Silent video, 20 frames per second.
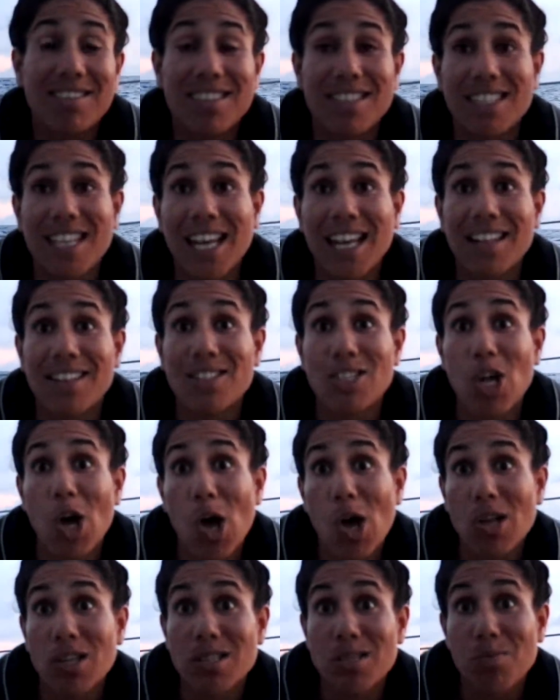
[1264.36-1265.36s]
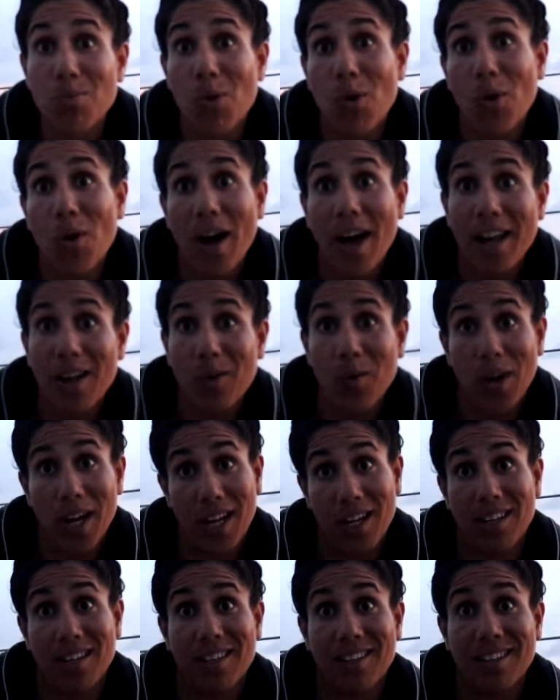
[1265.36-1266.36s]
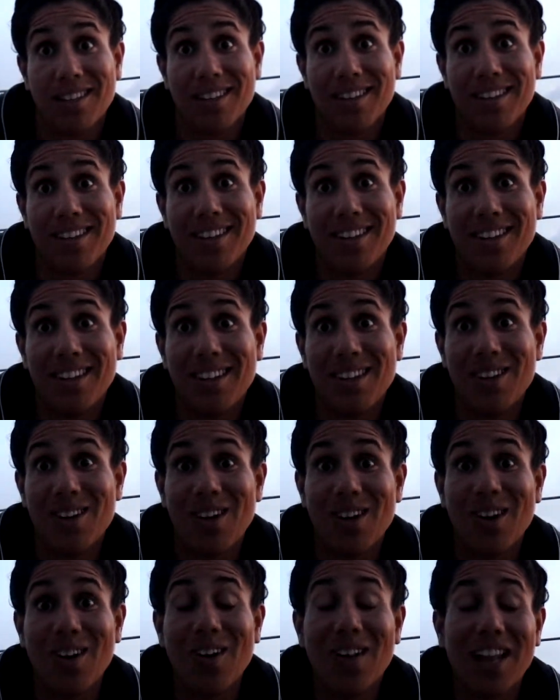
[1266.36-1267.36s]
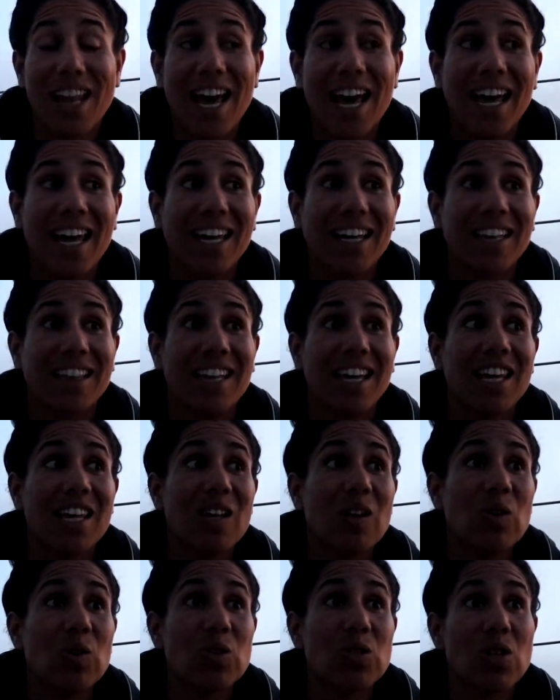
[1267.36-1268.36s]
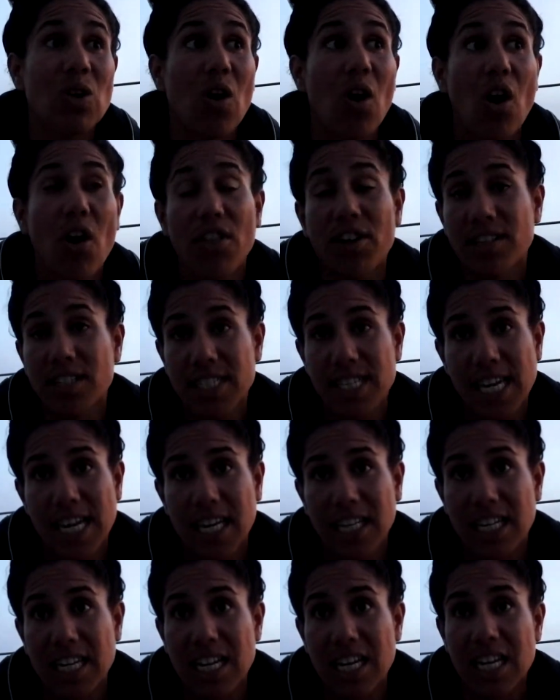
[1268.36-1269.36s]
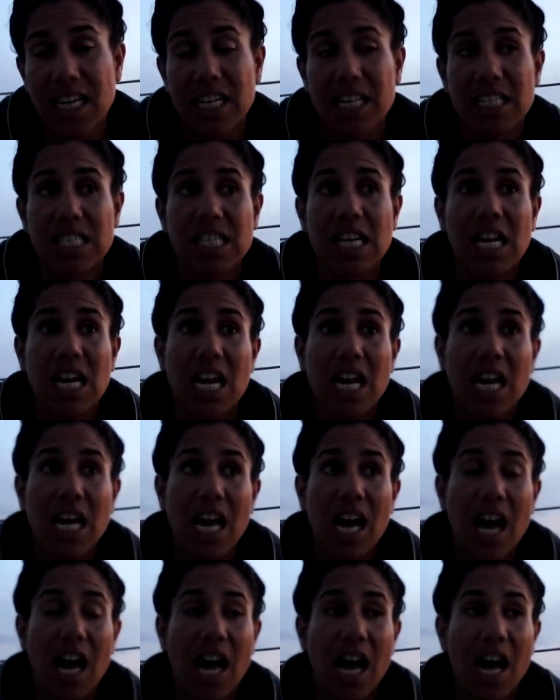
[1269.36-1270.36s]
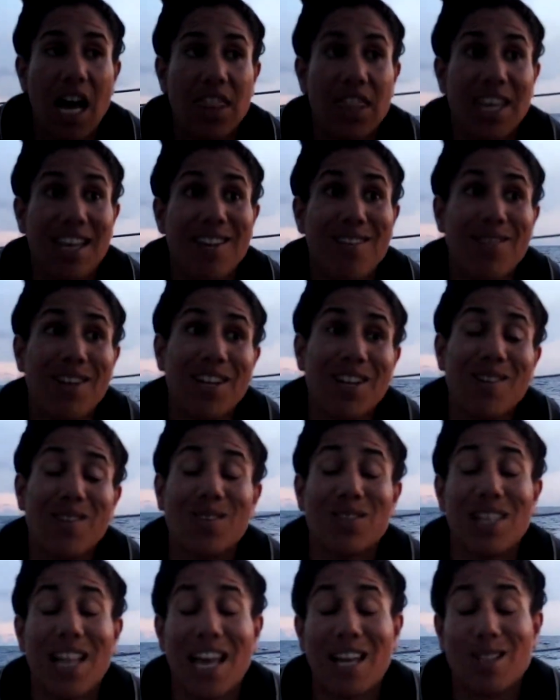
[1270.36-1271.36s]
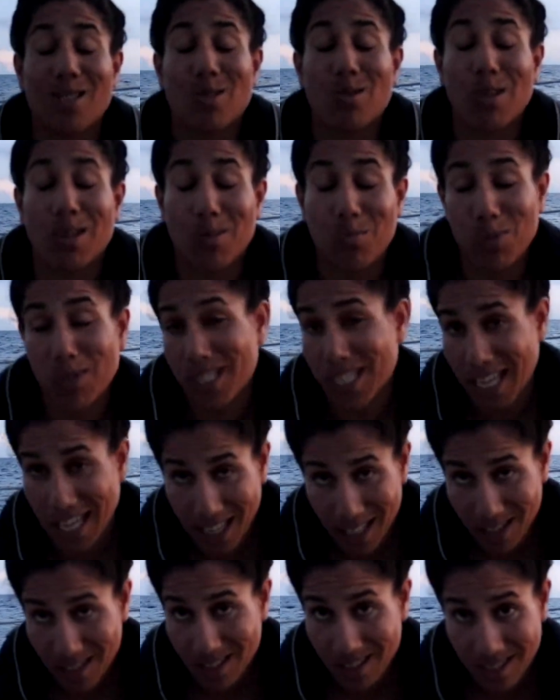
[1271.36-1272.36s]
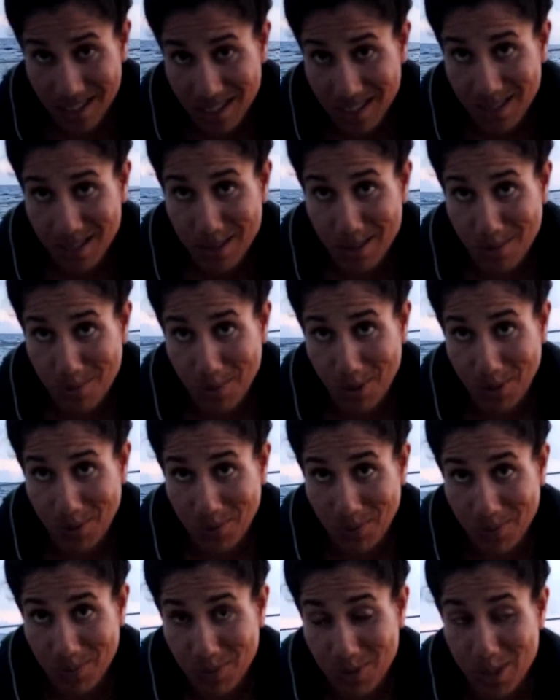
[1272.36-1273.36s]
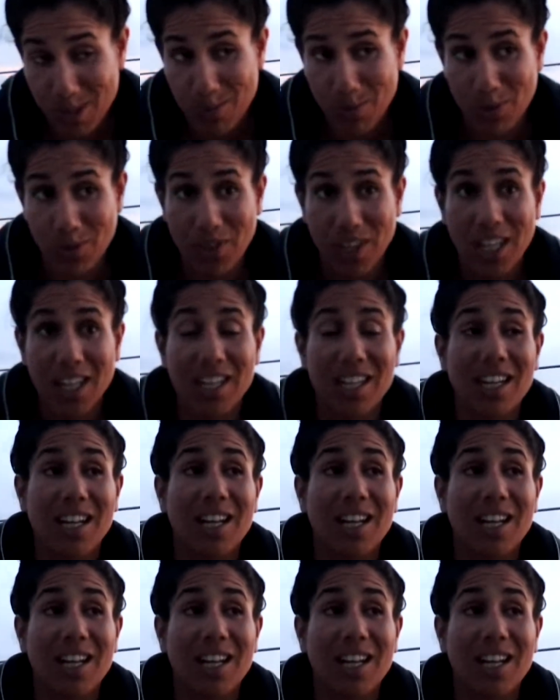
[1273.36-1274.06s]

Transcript: 10 tons moai weight. Like they use other techniques. They even use like sweet potatoes to move it,